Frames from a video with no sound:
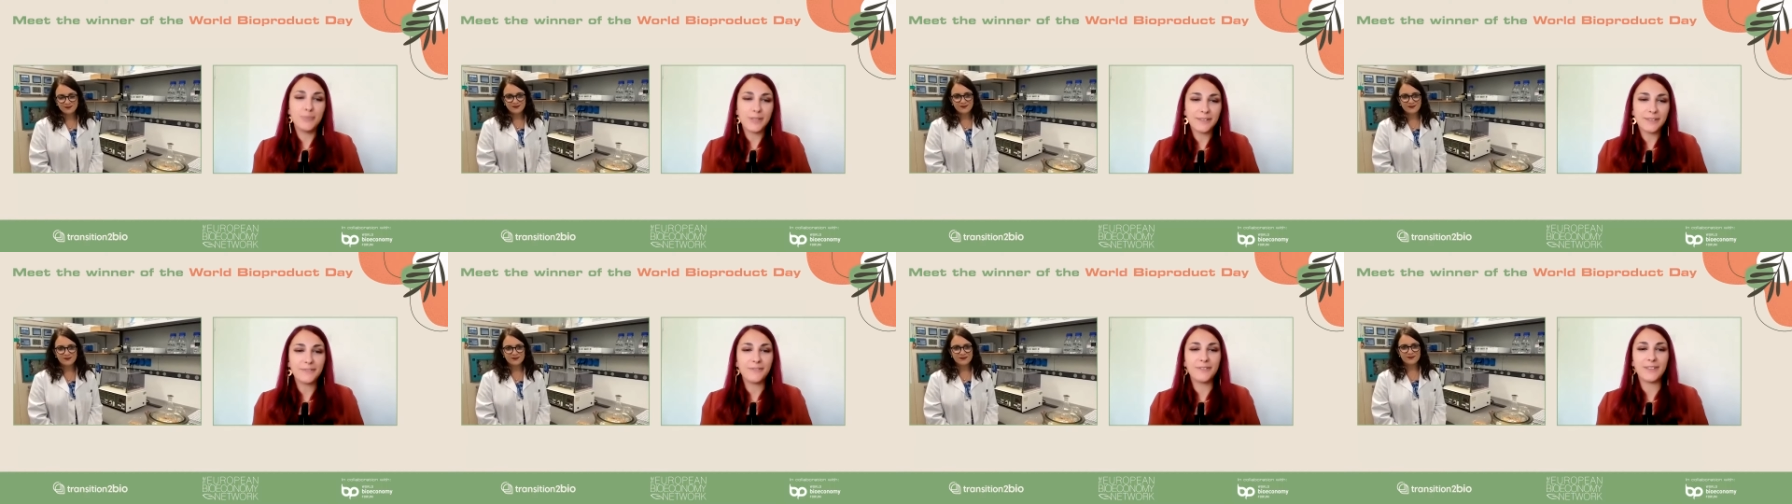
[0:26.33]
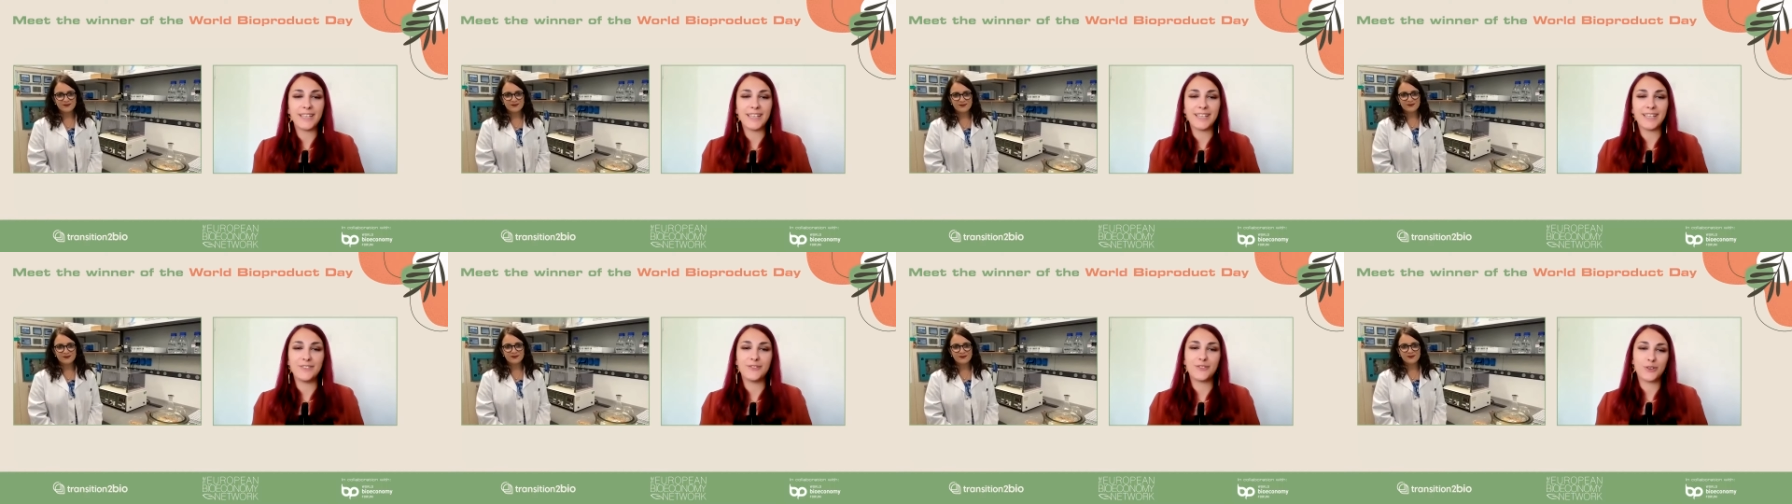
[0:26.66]

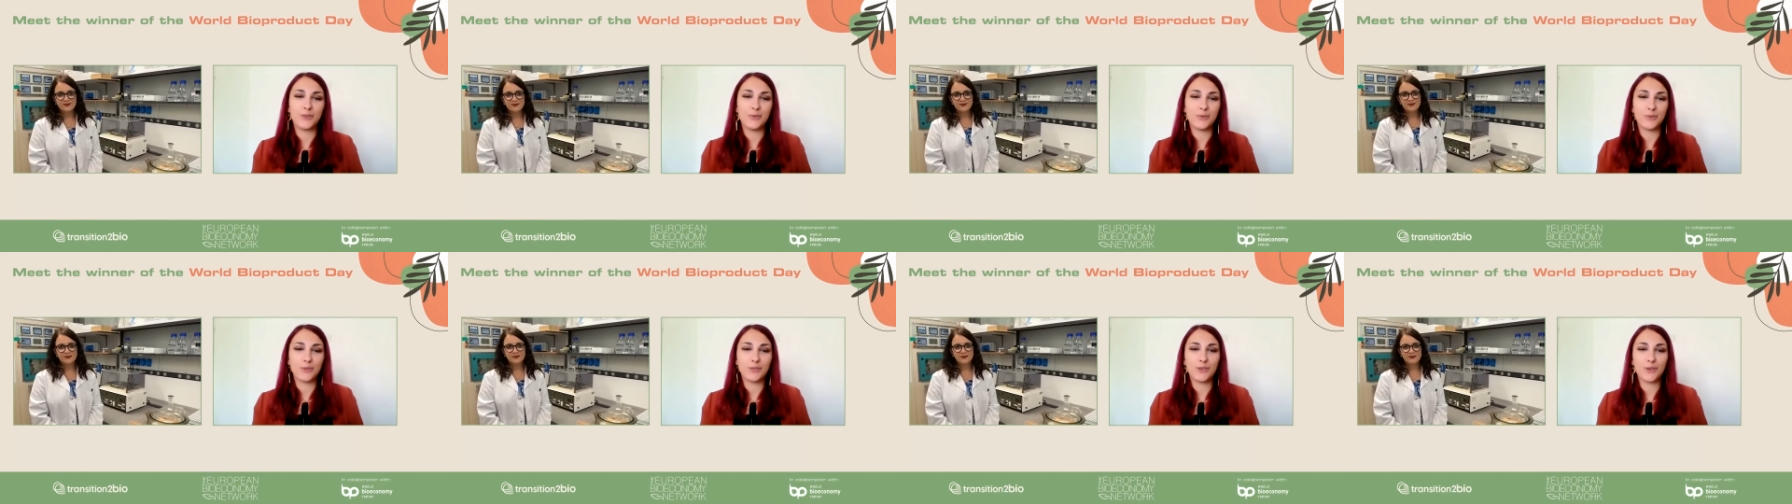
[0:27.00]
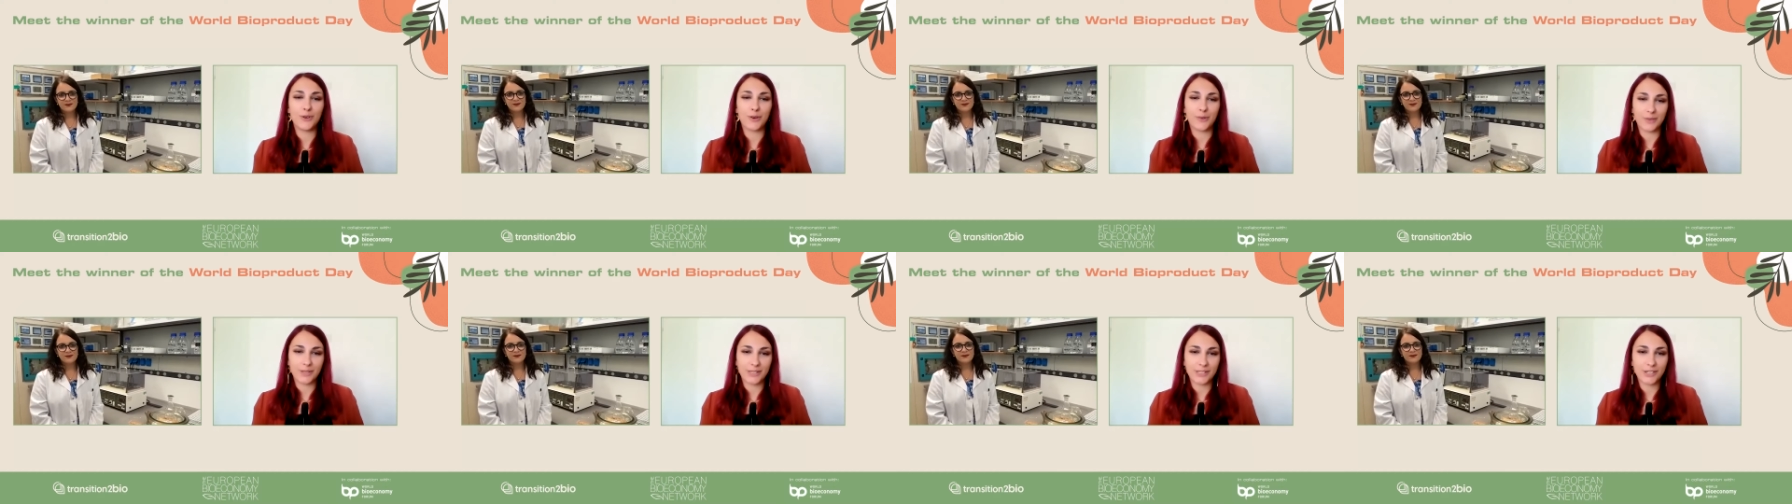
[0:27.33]
briefly introduce
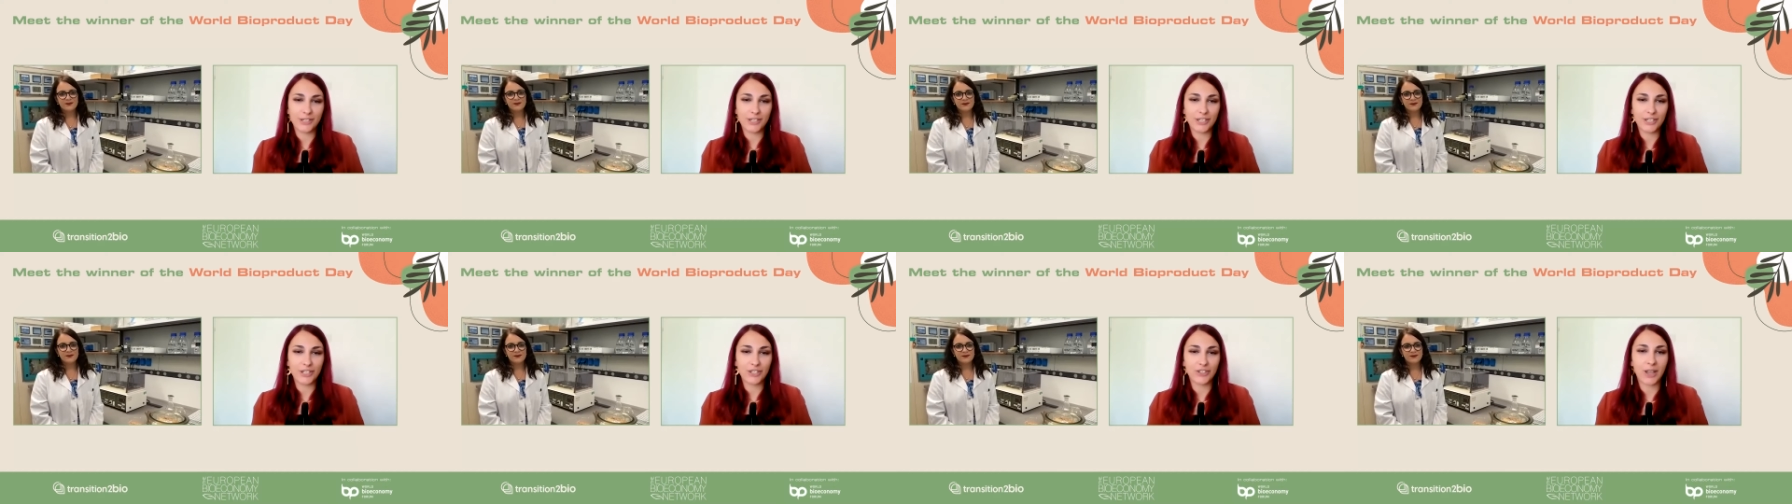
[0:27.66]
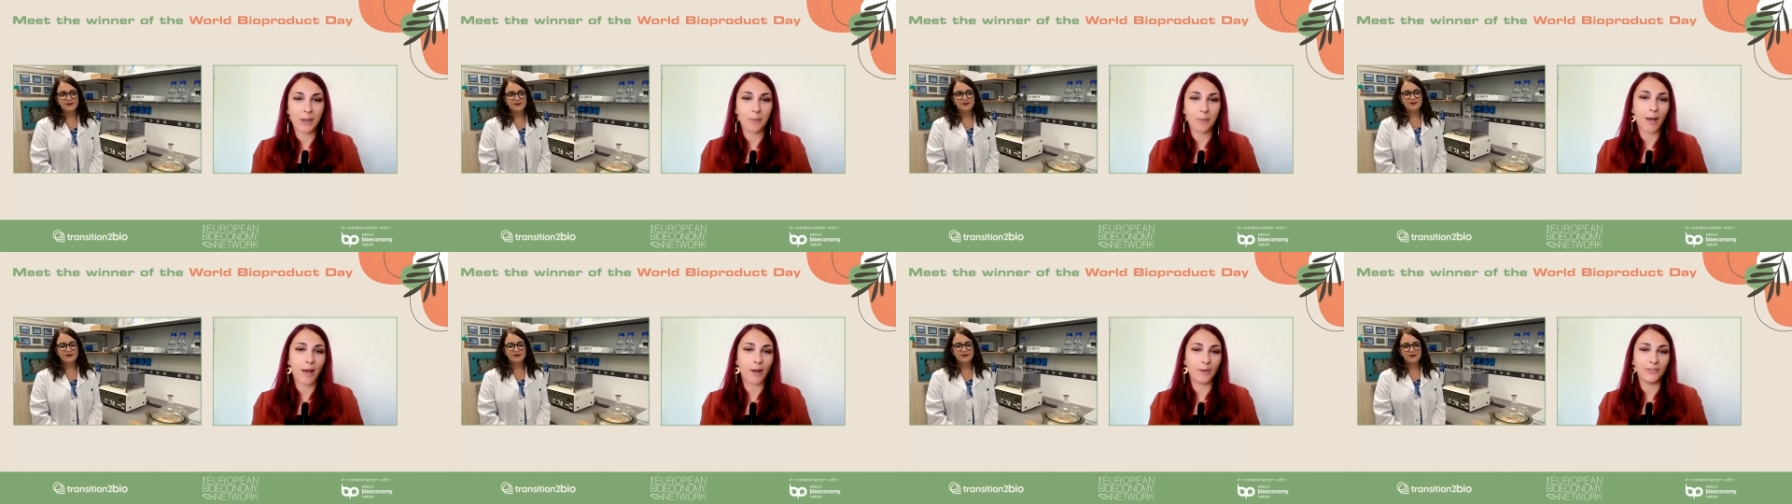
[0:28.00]
your research
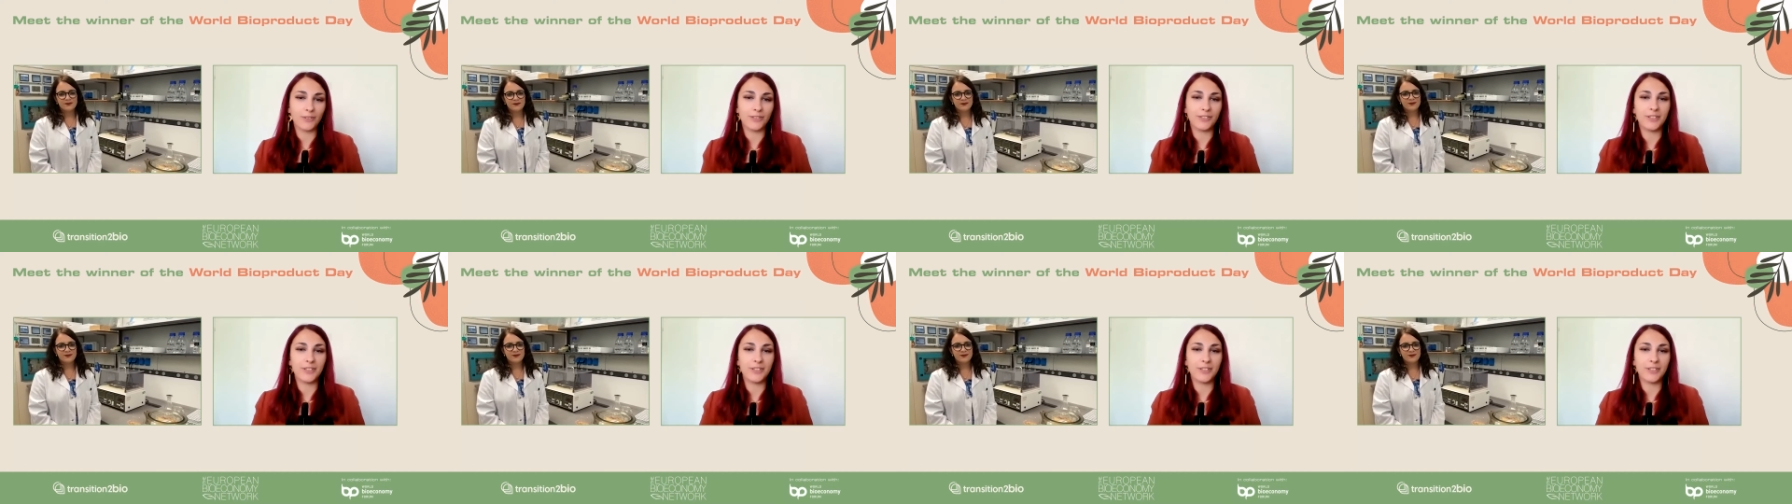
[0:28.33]
about